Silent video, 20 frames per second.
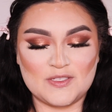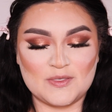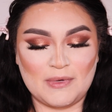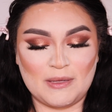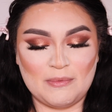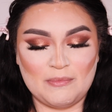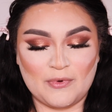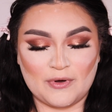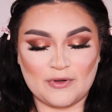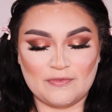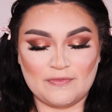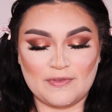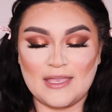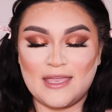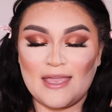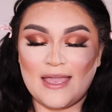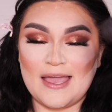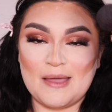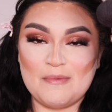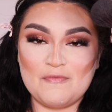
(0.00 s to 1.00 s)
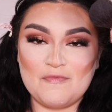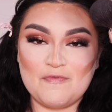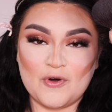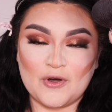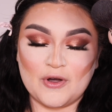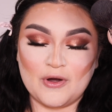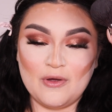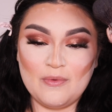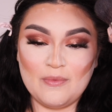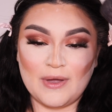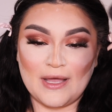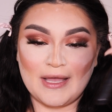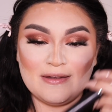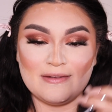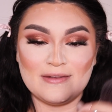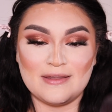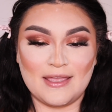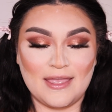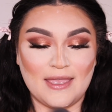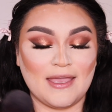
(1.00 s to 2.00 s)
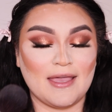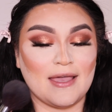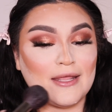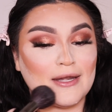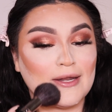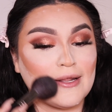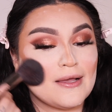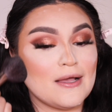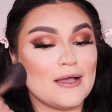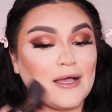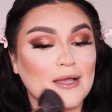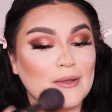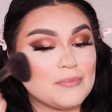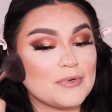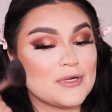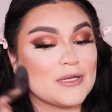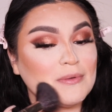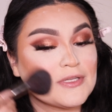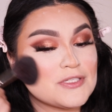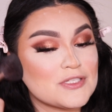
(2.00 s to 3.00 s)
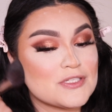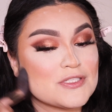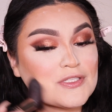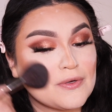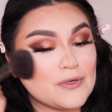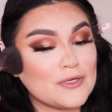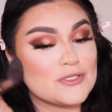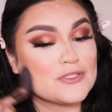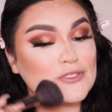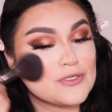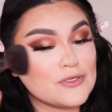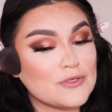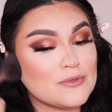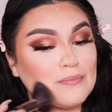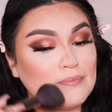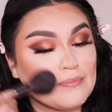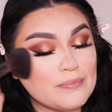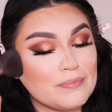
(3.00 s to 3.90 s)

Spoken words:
my Morphe M401, and I'm pretty much just going to